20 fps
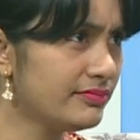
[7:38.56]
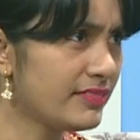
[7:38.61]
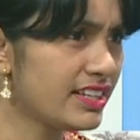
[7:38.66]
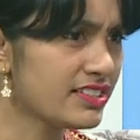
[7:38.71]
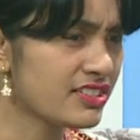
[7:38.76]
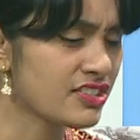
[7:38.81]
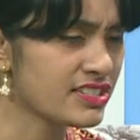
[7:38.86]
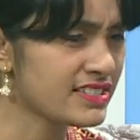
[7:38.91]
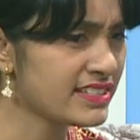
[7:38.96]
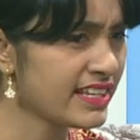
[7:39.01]

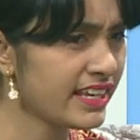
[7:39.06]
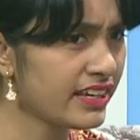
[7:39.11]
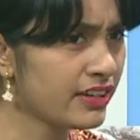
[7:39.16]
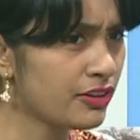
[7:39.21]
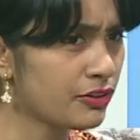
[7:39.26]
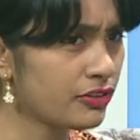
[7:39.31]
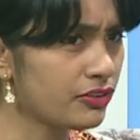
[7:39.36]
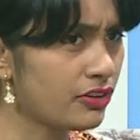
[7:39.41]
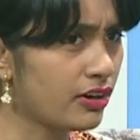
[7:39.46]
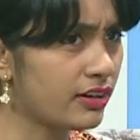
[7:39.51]
So say
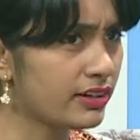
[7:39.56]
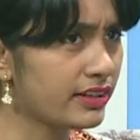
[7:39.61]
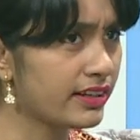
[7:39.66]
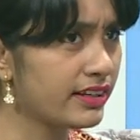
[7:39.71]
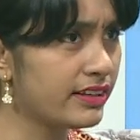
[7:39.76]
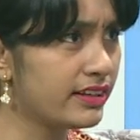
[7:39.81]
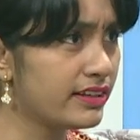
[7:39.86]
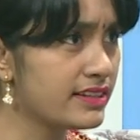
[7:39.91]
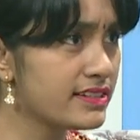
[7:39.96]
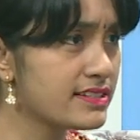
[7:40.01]
your thought
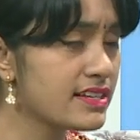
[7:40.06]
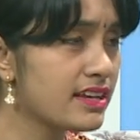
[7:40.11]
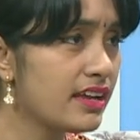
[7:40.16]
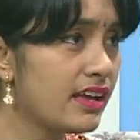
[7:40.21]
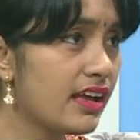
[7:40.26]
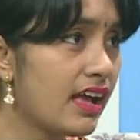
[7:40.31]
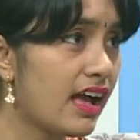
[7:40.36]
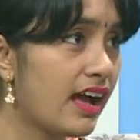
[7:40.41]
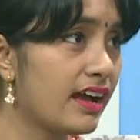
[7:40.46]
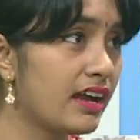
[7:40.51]
is,
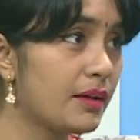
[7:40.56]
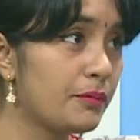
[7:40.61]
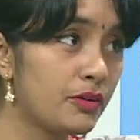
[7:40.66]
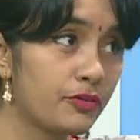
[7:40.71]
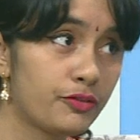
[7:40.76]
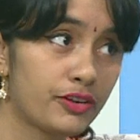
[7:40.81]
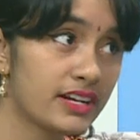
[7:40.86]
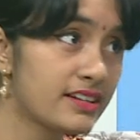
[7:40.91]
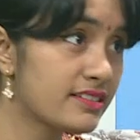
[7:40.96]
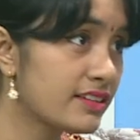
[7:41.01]
I am
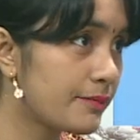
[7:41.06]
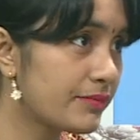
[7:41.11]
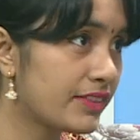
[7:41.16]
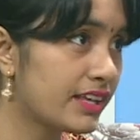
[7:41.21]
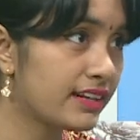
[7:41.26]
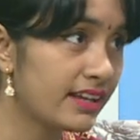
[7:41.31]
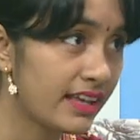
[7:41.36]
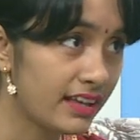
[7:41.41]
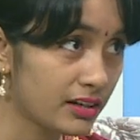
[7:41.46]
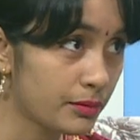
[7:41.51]
afraid
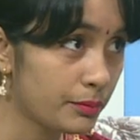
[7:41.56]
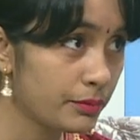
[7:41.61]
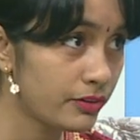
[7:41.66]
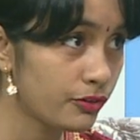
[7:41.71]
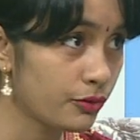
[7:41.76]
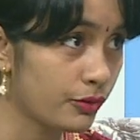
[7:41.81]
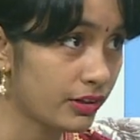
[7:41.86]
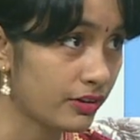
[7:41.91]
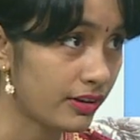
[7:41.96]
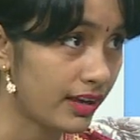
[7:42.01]
something terrible is
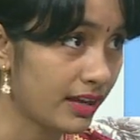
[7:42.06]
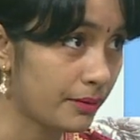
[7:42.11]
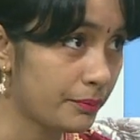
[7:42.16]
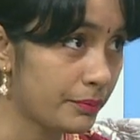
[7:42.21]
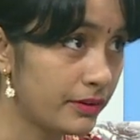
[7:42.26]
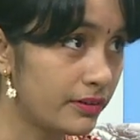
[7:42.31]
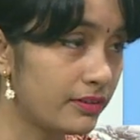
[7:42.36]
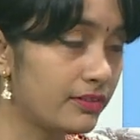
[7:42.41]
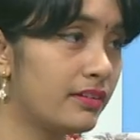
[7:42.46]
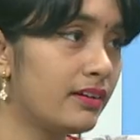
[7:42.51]
going to
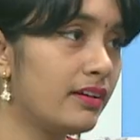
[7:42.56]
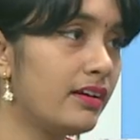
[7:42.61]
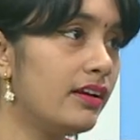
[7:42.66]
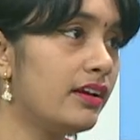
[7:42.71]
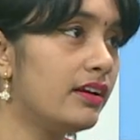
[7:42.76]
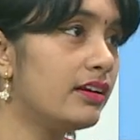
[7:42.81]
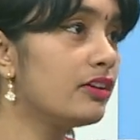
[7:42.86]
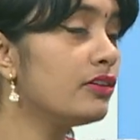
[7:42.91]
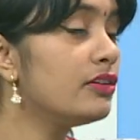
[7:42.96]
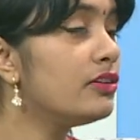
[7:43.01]
happen.
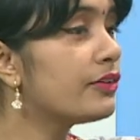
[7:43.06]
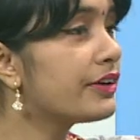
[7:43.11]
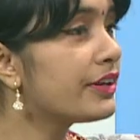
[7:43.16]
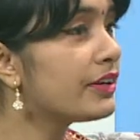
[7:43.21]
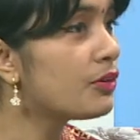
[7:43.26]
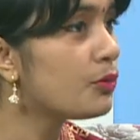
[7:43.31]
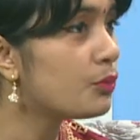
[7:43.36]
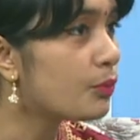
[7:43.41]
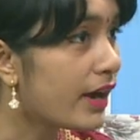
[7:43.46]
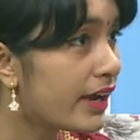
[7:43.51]
You'll look
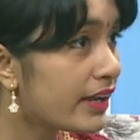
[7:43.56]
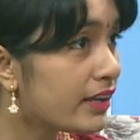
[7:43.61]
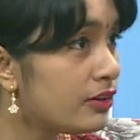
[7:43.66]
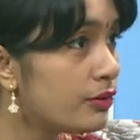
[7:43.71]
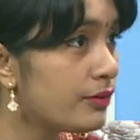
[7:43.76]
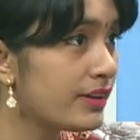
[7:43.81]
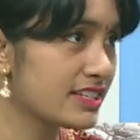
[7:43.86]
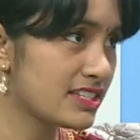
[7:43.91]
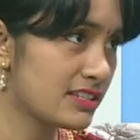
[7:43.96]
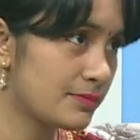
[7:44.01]
into why you
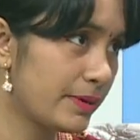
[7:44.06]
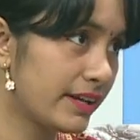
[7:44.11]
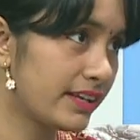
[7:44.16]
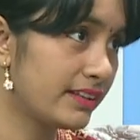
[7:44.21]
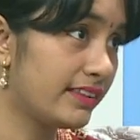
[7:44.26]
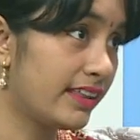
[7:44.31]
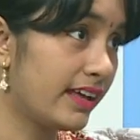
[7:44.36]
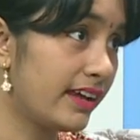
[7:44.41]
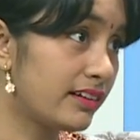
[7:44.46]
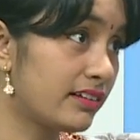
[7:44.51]
expect
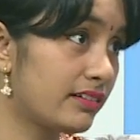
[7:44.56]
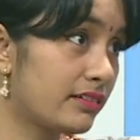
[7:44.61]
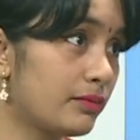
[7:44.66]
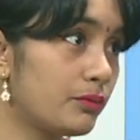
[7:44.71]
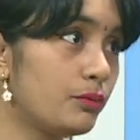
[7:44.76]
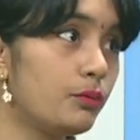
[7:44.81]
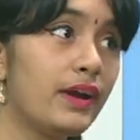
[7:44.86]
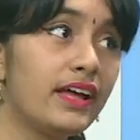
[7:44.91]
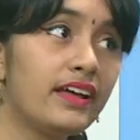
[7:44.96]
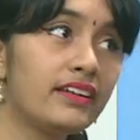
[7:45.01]
that,
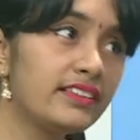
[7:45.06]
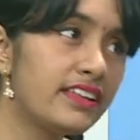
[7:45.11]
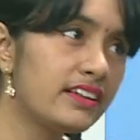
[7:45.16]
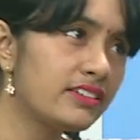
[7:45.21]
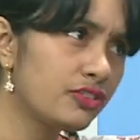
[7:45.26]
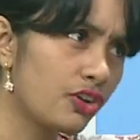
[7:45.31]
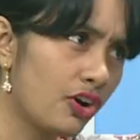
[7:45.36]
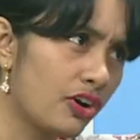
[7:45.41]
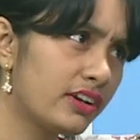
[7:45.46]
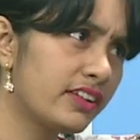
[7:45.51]
where the
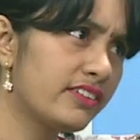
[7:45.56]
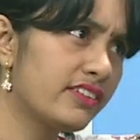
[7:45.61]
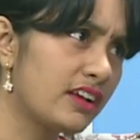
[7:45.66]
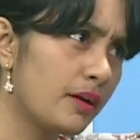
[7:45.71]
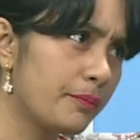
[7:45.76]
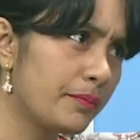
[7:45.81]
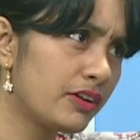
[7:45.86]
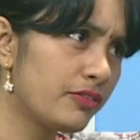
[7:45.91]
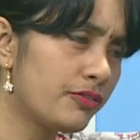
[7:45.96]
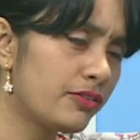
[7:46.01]
thought is
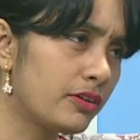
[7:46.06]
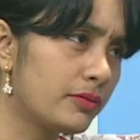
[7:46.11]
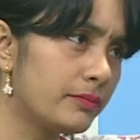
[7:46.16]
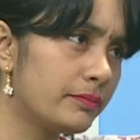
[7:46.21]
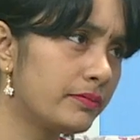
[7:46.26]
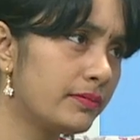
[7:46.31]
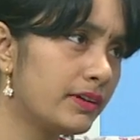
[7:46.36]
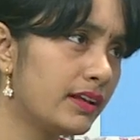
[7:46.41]
coming from.